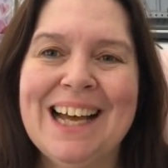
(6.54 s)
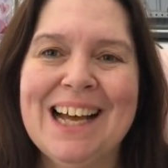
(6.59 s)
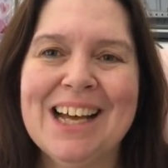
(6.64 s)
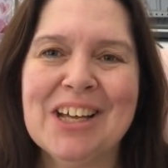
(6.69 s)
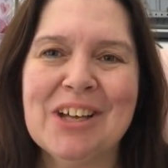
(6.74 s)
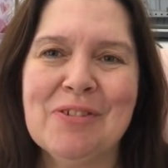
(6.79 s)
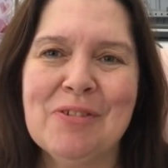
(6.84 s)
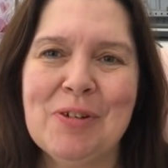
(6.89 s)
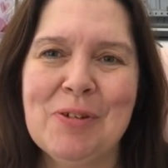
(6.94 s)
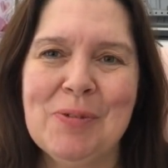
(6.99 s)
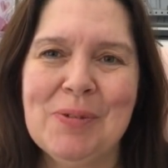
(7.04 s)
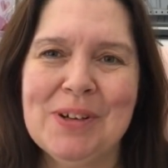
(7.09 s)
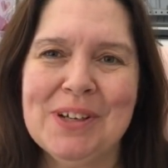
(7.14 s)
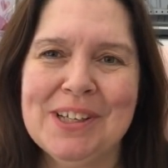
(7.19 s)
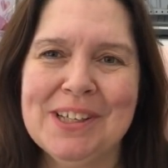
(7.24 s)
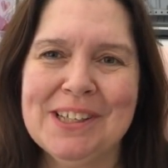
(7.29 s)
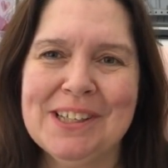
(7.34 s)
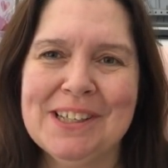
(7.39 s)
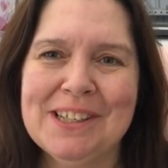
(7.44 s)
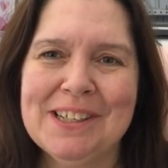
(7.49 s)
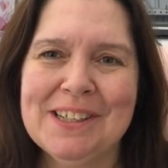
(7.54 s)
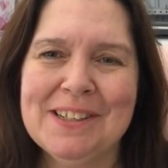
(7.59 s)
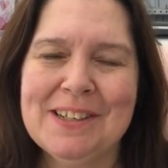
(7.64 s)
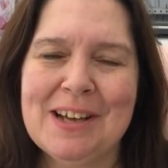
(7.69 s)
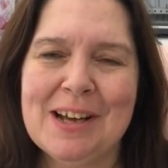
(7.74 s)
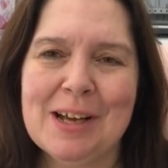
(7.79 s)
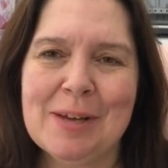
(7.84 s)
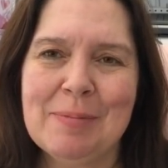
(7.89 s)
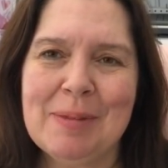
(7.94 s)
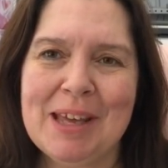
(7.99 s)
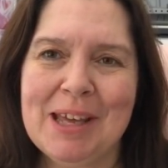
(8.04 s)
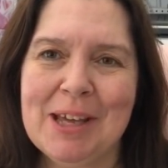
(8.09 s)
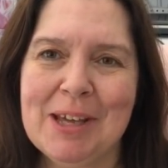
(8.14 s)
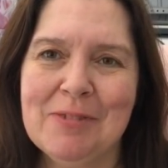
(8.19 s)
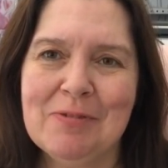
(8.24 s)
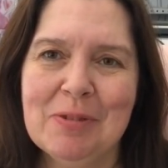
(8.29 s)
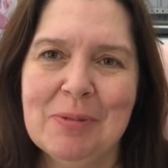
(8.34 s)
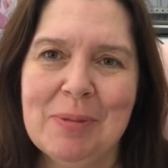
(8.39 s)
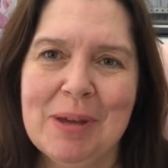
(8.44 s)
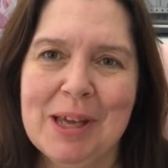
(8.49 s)
Hi everyone, I'm
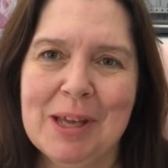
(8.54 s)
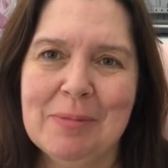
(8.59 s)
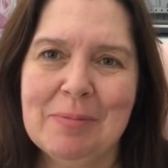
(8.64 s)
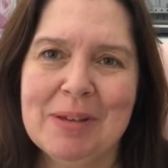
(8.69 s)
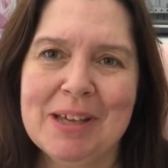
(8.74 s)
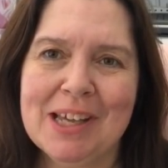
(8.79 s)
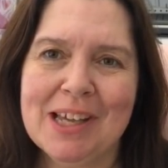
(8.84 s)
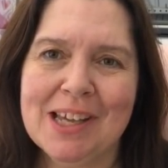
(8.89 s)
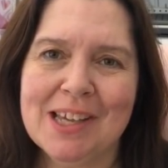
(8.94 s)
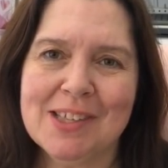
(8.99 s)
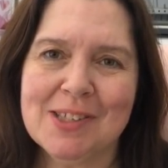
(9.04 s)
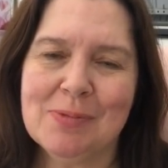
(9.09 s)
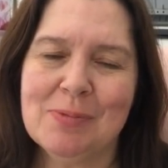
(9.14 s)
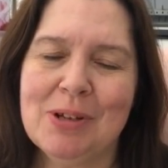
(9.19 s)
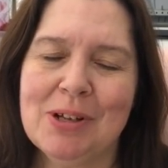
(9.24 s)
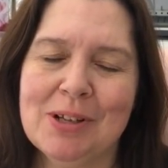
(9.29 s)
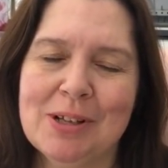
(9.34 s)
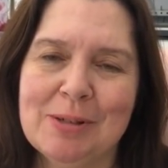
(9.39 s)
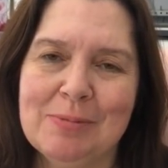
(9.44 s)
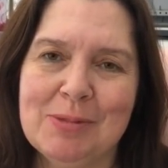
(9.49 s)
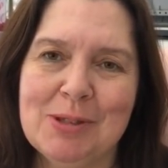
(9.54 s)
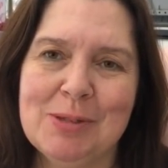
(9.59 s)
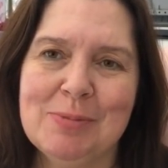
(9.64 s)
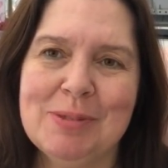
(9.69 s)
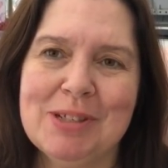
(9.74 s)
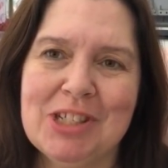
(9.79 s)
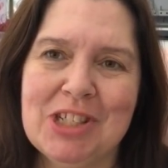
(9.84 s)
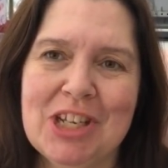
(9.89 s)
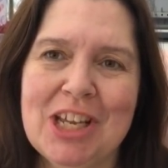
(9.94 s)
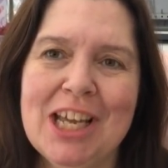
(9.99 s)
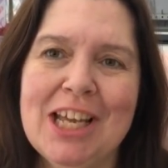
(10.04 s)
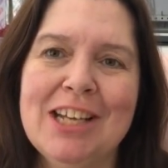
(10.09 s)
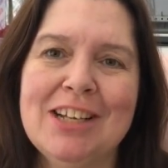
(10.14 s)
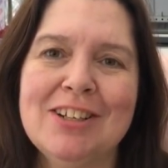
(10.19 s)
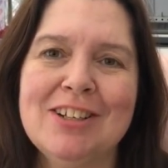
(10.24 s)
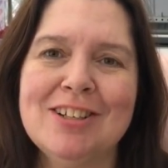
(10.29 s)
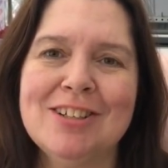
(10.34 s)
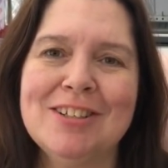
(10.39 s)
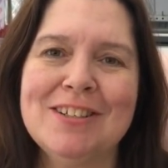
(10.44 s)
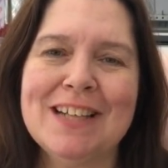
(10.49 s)
Ann from Ann Makes. Welcome to my
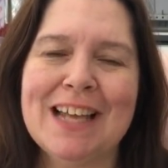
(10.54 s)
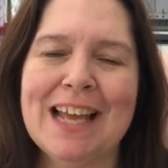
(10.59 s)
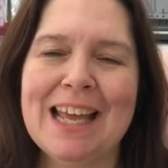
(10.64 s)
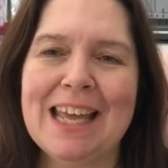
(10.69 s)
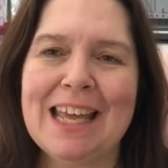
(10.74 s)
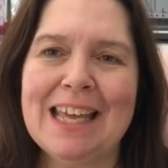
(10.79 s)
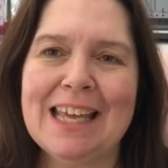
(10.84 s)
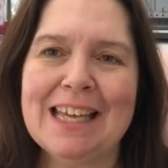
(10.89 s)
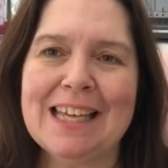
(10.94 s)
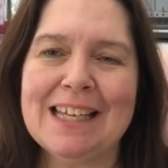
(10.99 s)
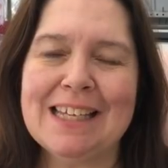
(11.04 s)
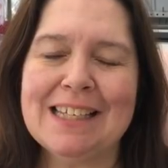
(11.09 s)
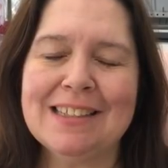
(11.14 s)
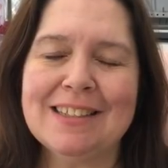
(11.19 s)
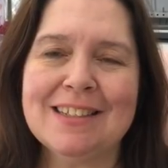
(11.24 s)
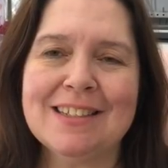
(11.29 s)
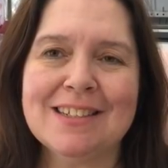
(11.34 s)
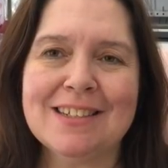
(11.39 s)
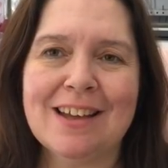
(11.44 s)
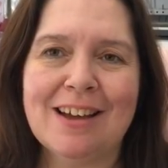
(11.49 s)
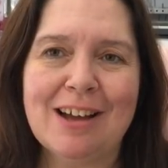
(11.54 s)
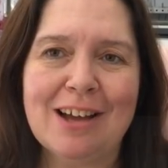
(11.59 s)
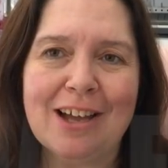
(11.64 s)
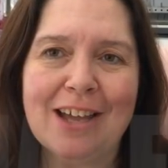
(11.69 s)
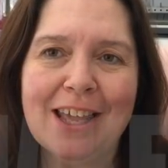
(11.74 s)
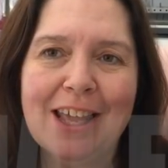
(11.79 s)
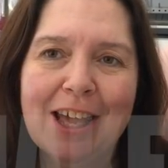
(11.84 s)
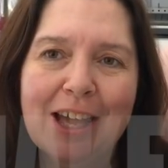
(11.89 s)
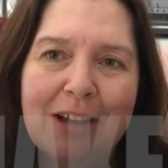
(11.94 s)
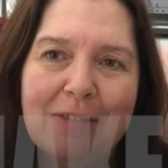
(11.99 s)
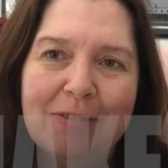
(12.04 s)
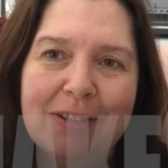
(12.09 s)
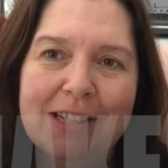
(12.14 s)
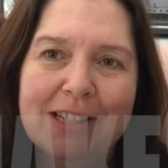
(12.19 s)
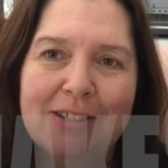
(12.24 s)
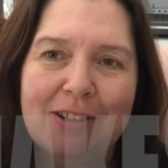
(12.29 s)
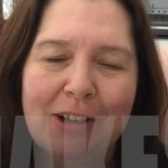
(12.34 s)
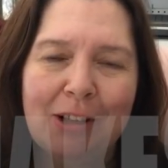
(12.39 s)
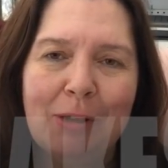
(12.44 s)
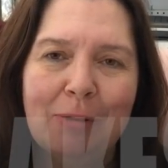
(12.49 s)
channel, and I have a
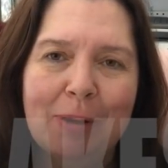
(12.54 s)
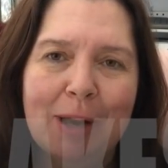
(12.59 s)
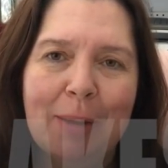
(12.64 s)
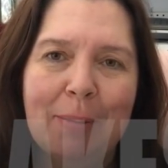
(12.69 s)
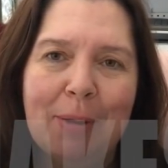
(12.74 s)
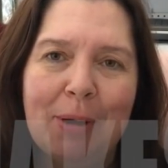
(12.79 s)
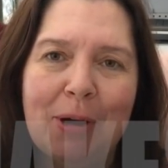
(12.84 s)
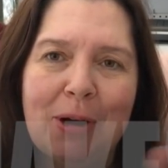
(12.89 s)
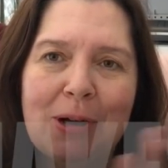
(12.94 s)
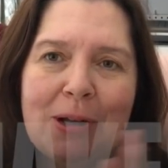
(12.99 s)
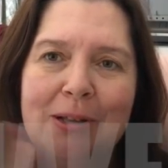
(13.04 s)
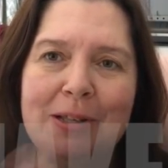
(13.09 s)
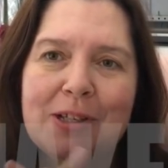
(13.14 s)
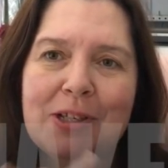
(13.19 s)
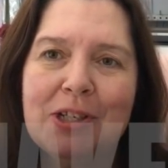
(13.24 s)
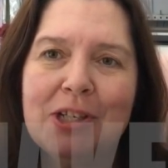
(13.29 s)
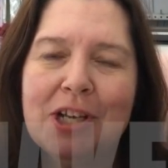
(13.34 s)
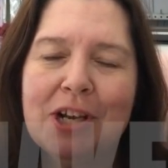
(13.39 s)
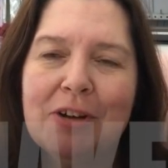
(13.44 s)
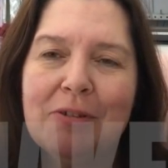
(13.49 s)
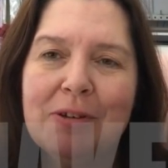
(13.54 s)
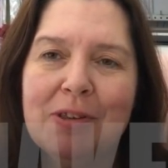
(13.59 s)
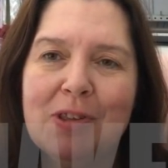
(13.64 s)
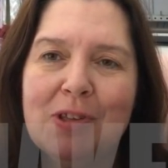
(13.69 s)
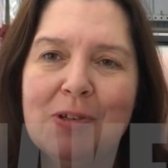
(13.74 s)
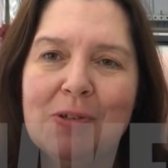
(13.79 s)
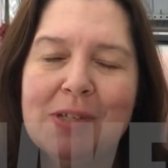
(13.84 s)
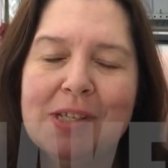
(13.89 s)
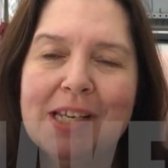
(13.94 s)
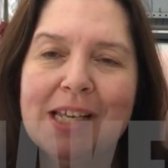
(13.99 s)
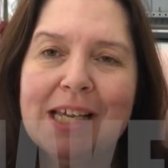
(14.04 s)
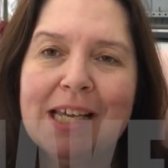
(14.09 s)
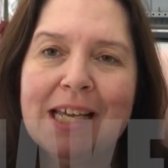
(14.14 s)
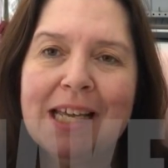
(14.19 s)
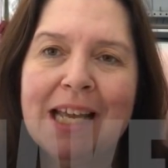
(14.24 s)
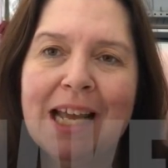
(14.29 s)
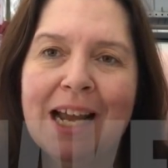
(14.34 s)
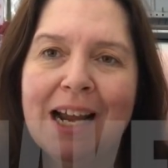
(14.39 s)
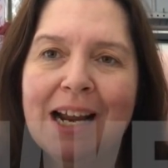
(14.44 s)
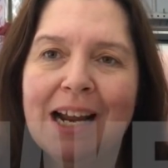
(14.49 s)
Dollarama haul to share with you today.